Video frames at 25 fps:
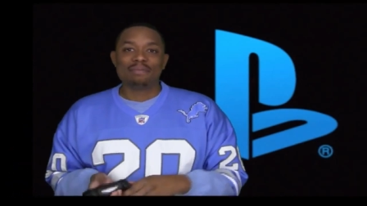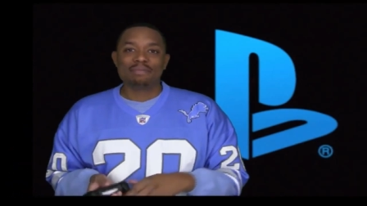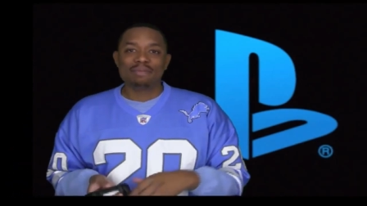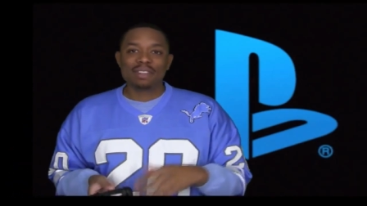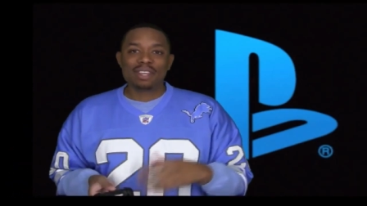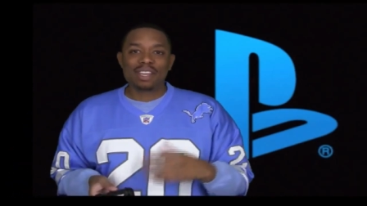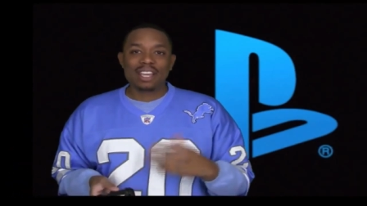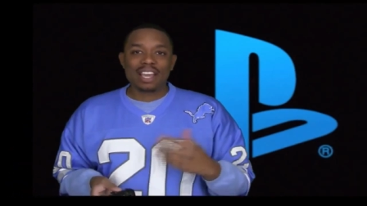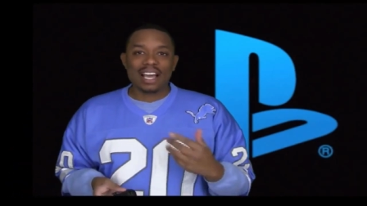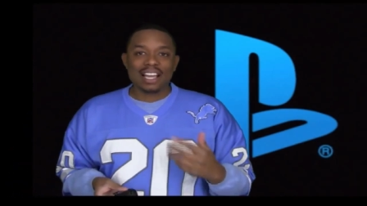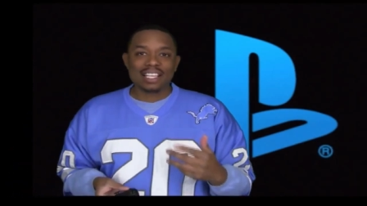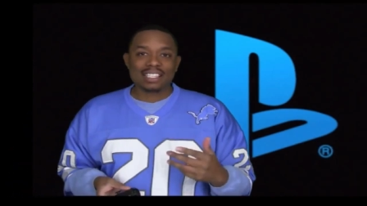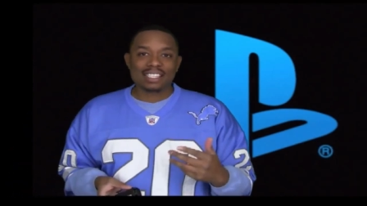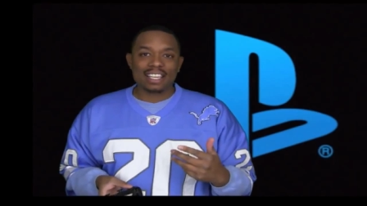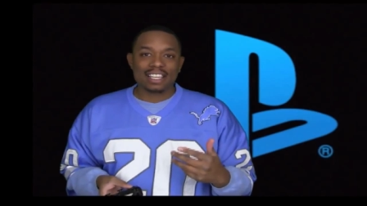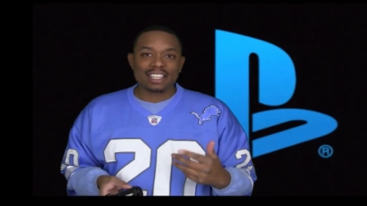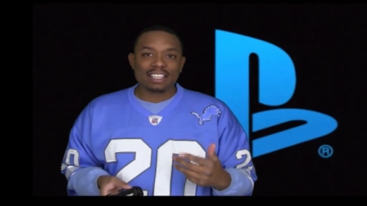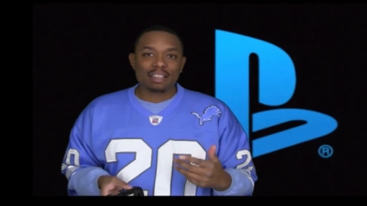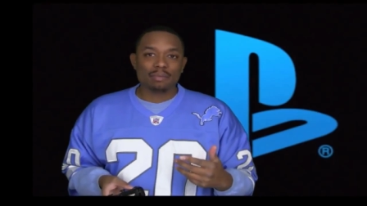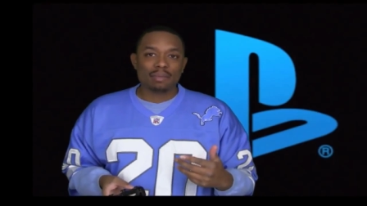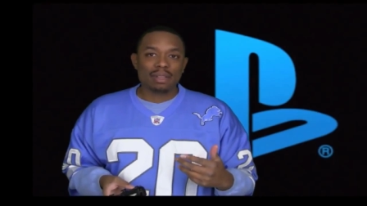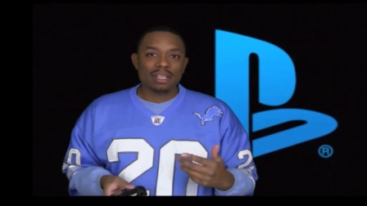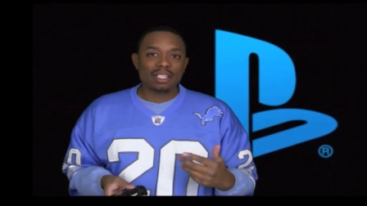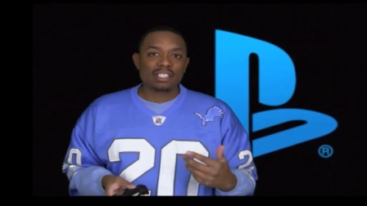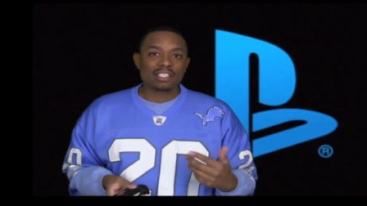You guys
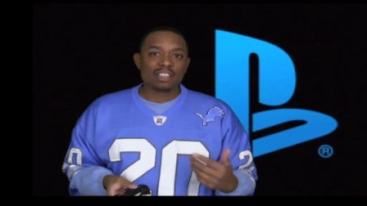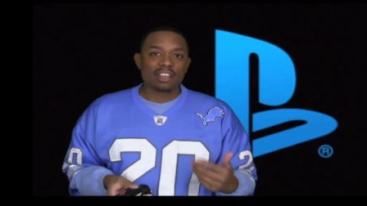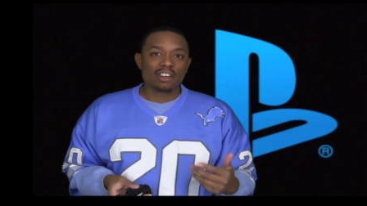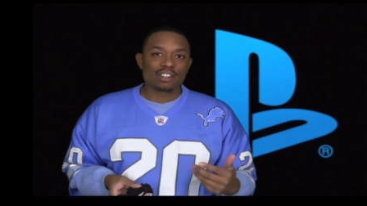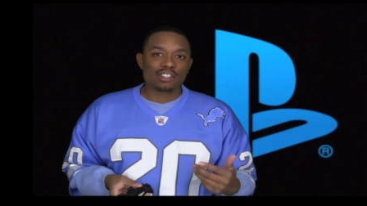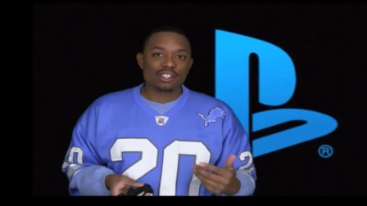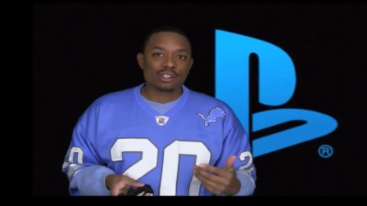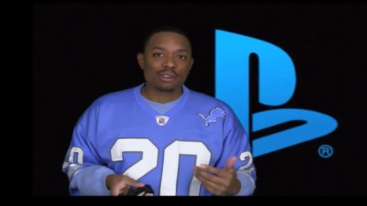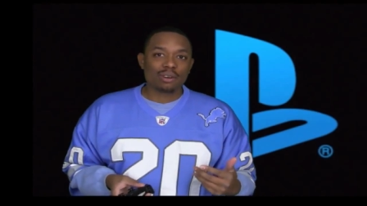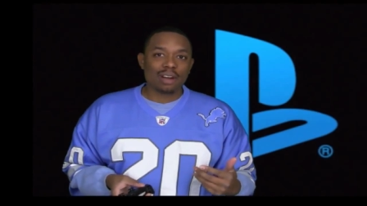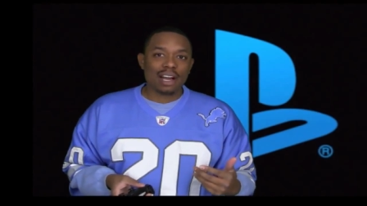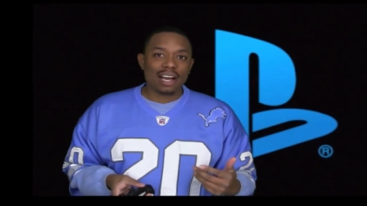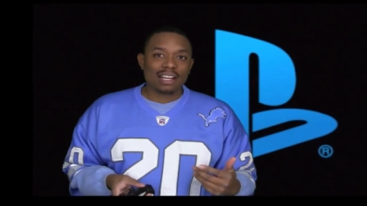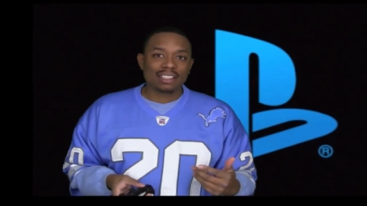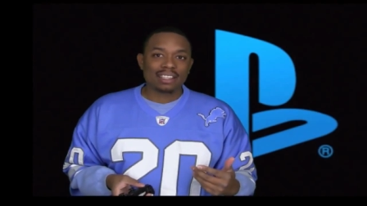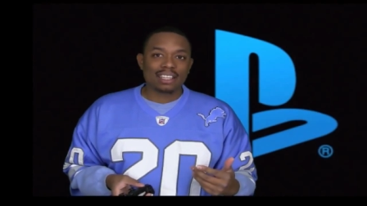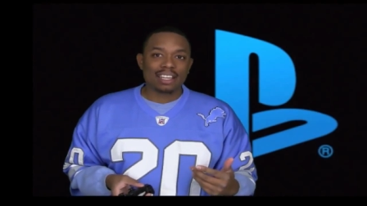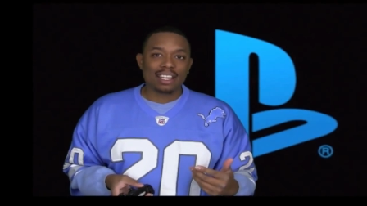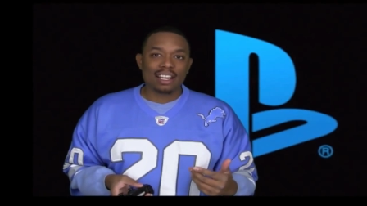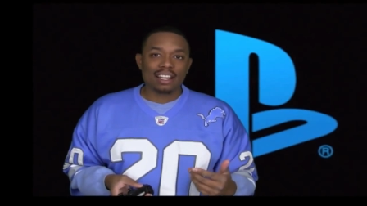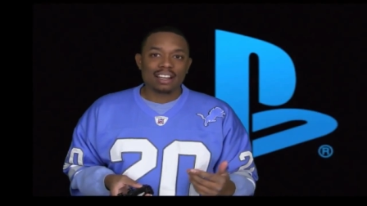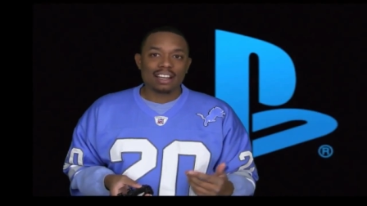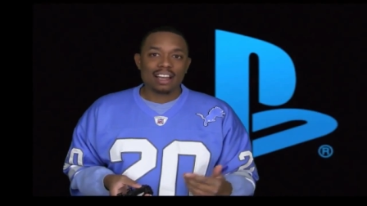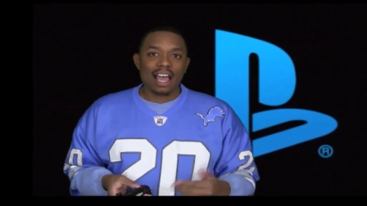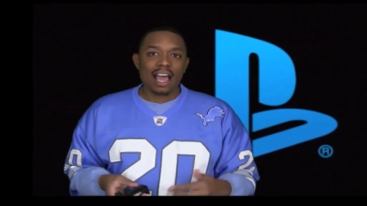like to be social out
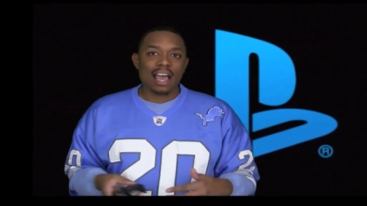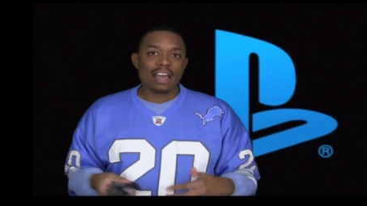there.